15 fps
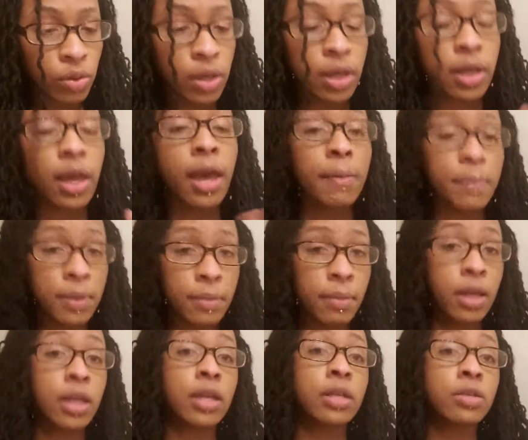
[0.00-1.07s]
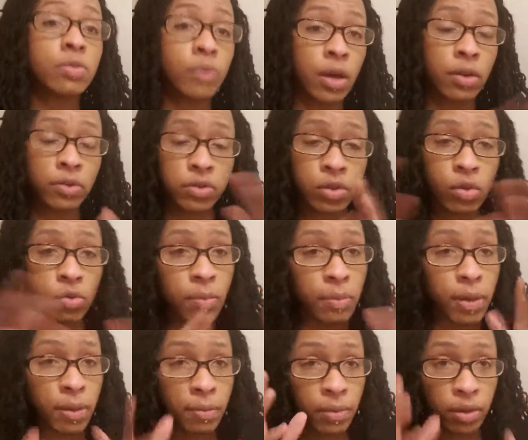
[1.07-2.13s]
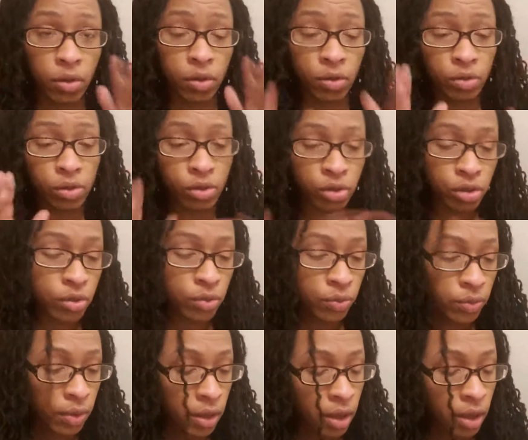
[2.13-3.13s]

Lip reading: It can be money as well. So remember those two.